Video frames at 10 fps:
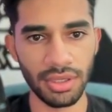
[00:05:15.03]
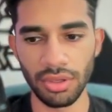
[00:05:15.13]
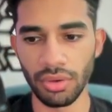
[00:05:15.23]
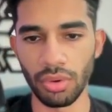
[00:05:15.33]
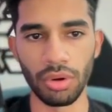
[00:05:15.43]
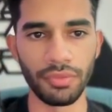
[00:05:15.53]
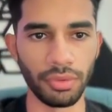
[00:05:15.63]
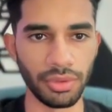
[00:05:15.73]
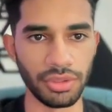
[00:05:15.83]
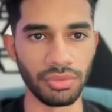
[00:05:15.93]
Or if you
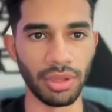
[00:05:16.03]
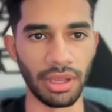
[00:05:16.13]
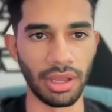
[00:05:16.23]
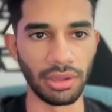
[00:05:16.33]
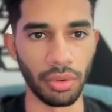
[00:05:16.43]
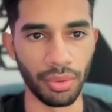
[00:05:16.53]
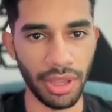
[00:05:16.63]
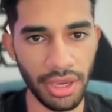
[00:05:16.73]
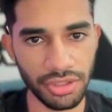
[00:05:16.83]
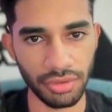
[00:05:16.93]
want to do like a
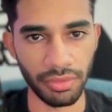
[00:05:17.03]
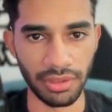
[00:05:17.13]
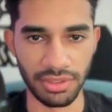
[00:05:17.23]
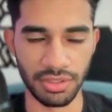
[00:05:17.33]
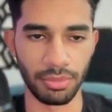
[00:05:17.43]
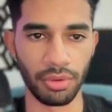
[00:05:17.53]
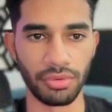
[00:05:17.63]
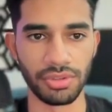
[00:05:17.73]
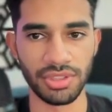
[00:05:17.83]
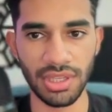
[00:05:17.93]
location around the zip code
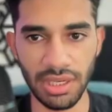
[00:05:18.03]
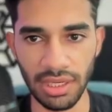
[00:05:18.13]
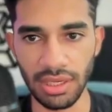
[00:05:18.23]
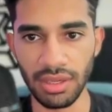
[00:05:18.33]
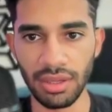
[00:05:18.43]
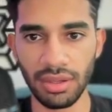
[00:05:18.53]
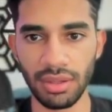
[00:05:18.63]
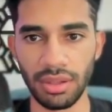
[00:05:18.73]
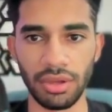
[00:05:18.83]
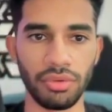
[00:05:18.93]
or city,
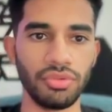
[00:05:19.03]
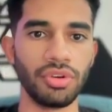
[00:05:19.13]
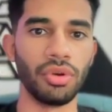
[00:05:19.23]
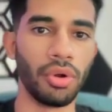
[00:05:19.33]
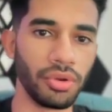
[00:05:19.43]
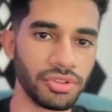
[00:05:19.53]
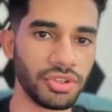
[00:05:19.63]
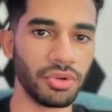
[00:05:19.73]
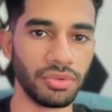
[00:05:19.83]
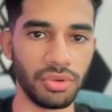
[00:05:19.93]
you can
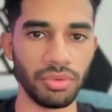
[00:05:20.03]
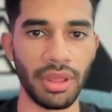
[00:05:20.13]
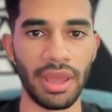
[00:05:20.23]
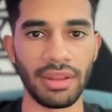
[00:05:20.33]
also do that.